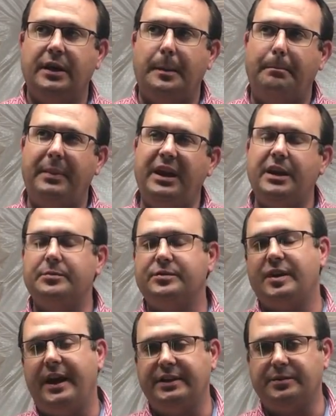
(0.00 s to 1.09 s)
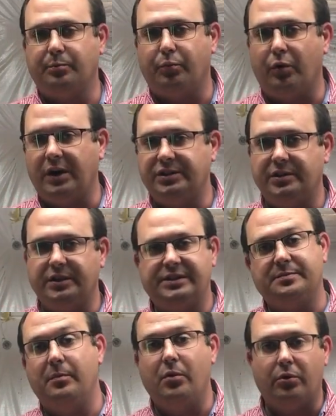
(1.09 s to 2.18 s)
medium-sized brushless
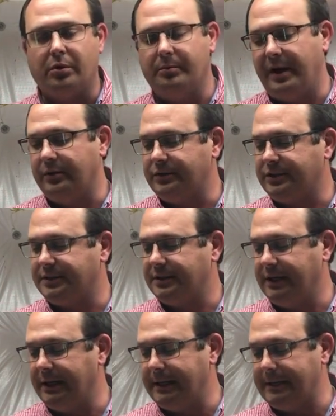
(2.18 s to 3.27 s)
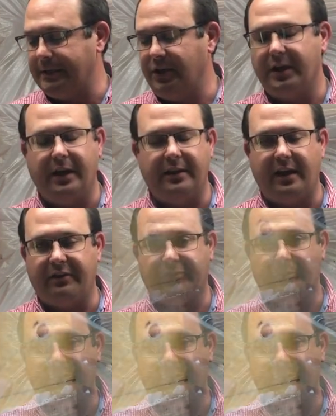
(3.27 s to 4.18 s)
motor mount. You can get that from